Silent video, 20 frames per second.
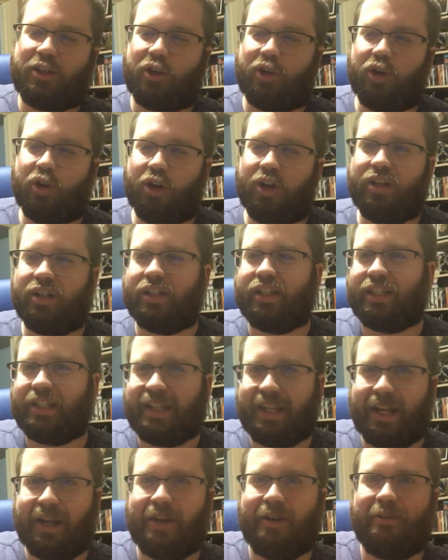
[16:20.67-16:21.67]
couldn't
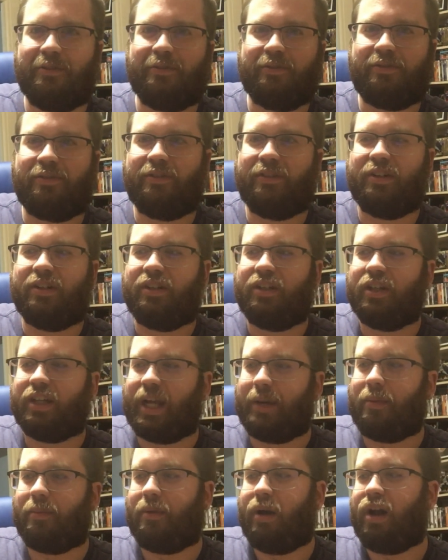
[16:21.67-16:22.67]
give
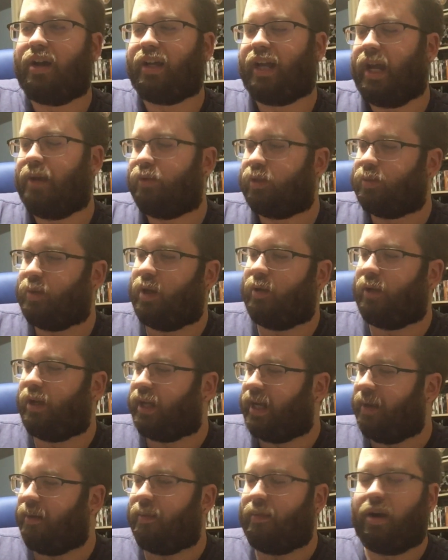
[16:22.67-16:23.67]
Cameron Monaghan, which, by the way,
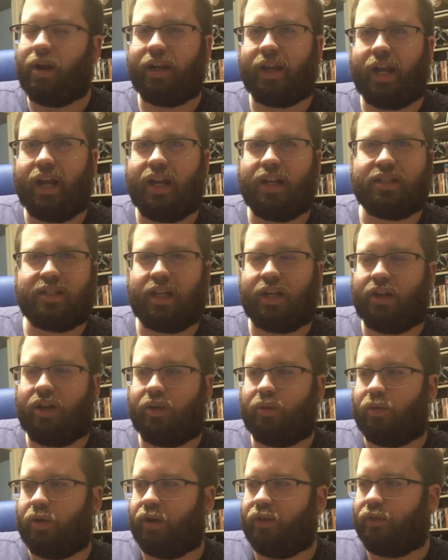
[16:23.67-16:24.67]
Cameron Monaghan is, like,
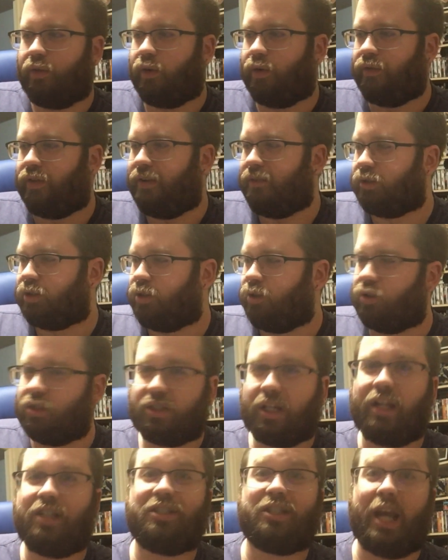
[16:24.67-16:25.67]
on one of her favorite
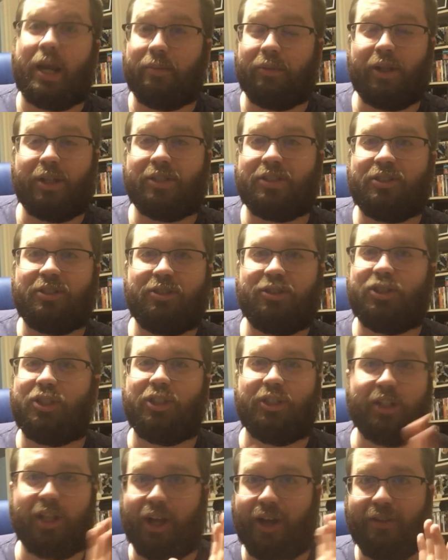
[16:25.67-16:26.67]
shows, Shameless. She
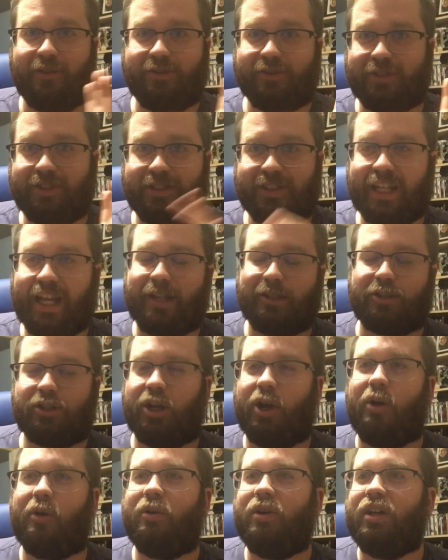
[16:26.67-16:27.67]
loves that
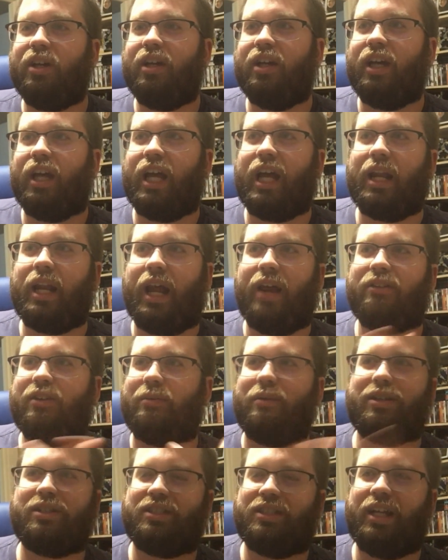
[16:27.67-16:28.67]
show. And every
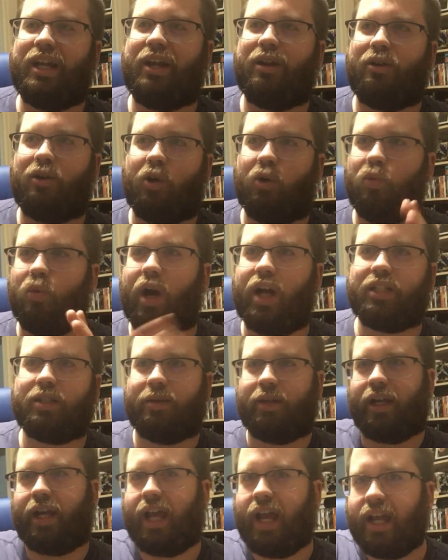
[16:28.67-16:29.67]
time I see her
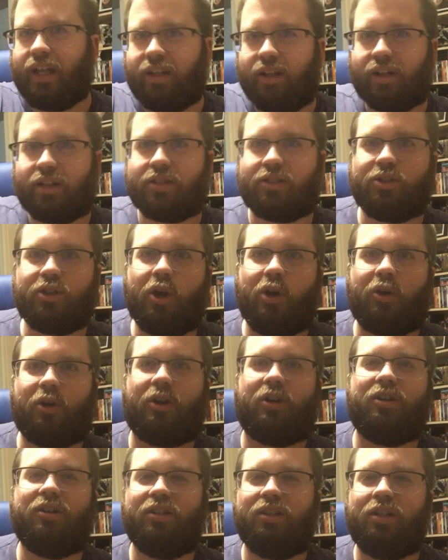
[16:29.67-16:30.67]
watching, like, hey, look, it's
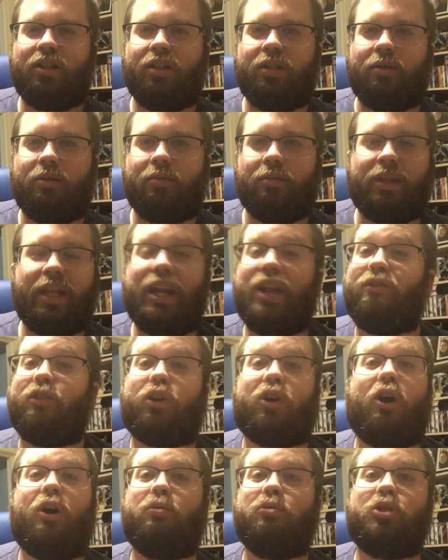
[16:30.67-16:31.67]
Joker. But they never
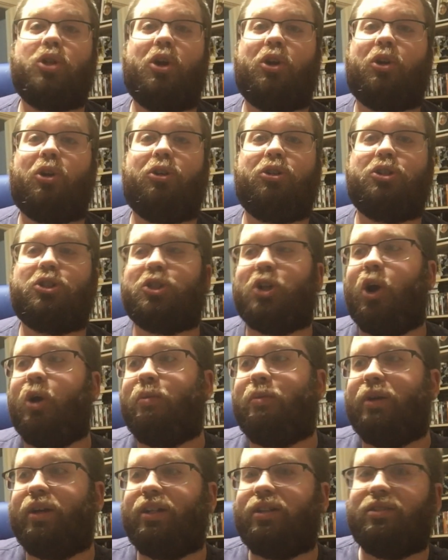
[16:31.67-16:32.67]
called him Joker on the show,
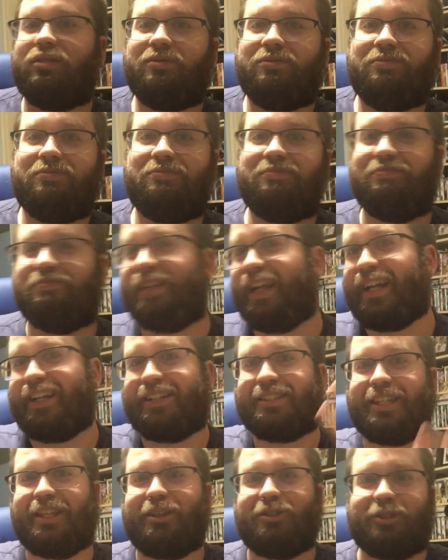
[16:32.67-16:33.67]
but they could
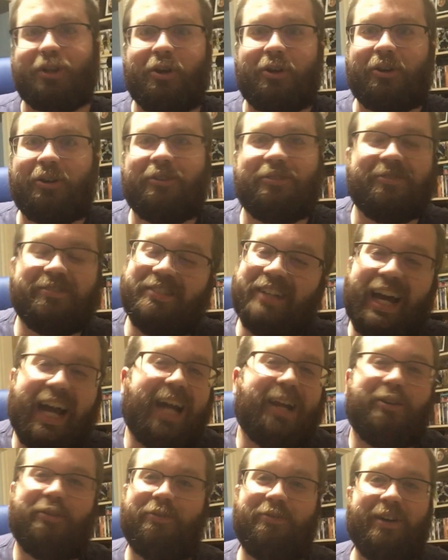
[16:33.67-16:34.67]
just say the Joker.
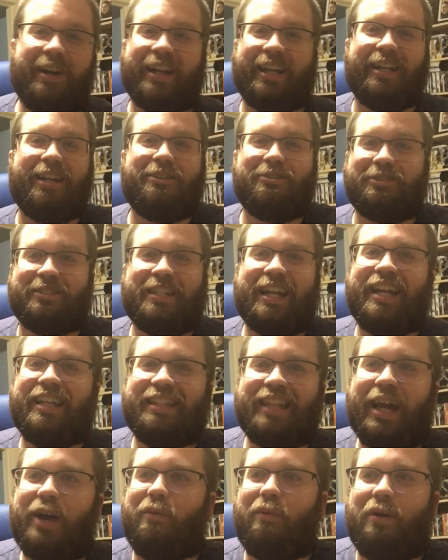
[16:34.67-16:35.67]
I don't fucking
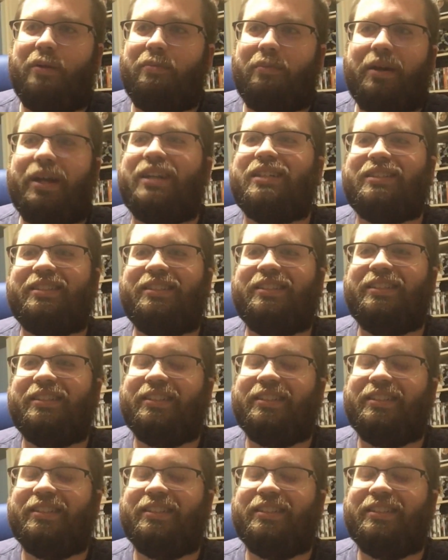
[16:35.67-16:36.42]
understand that one bit.